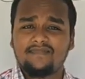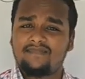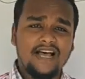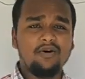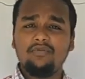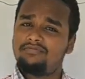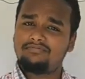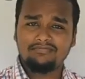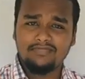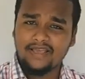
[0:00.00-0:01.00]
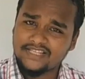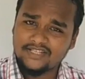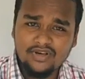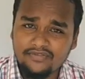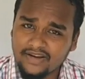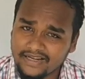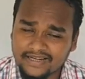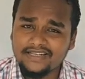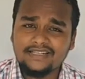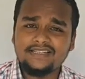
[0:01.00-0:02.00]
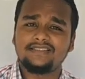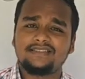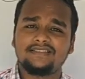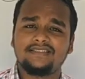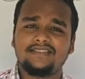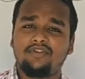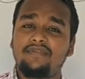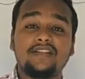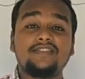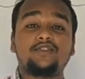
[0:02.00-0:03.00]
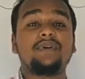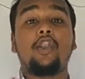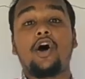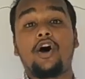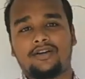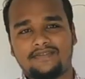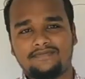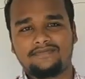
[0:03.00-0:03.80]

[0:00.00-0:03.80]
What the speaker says: Now, as you have eaten it, you have consumed a lot.